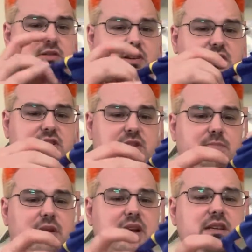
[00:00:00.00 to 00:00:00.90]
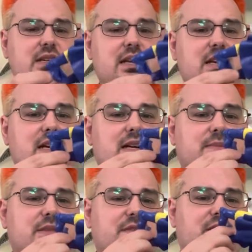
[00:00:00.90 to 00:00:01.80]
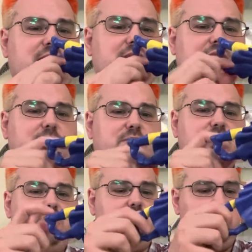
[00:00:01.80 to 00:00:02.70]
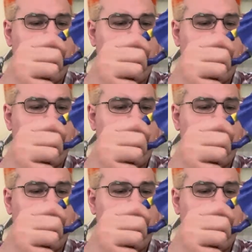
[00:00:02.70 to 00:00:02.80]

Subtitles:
in just a minute. Let me see if I can get him to